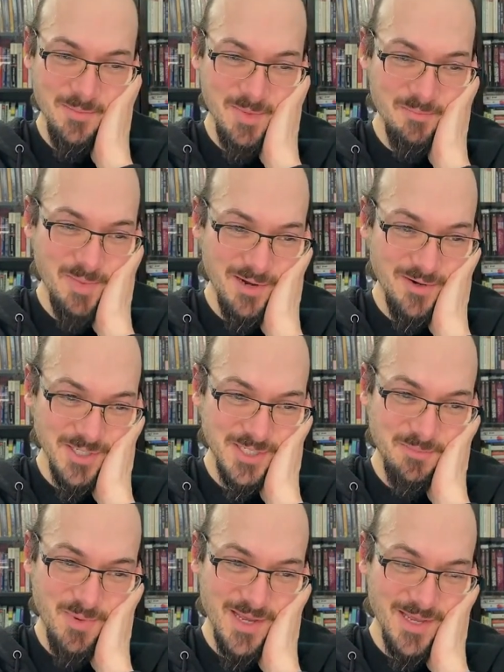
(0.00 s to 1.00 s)
I'm
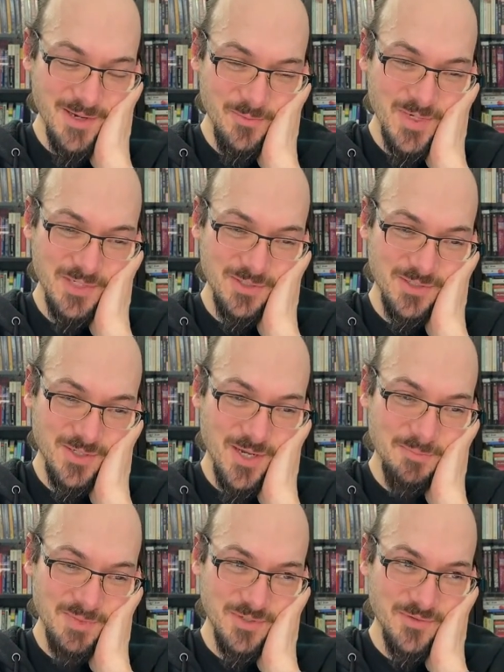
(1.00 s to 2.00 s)
embarrassed by it, and we should
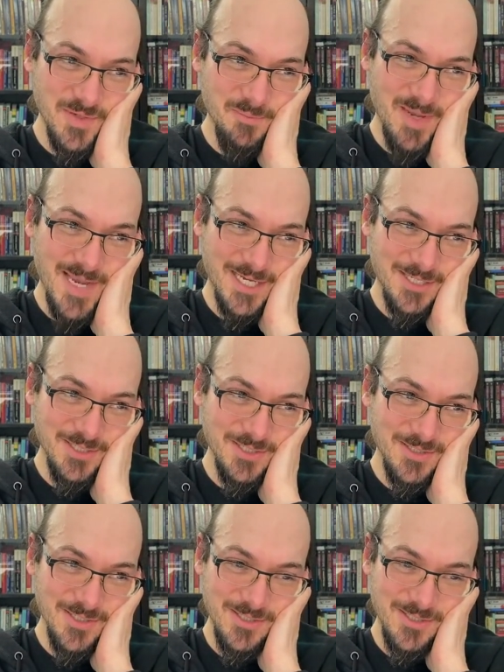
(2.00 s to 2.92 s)
stop serving packages.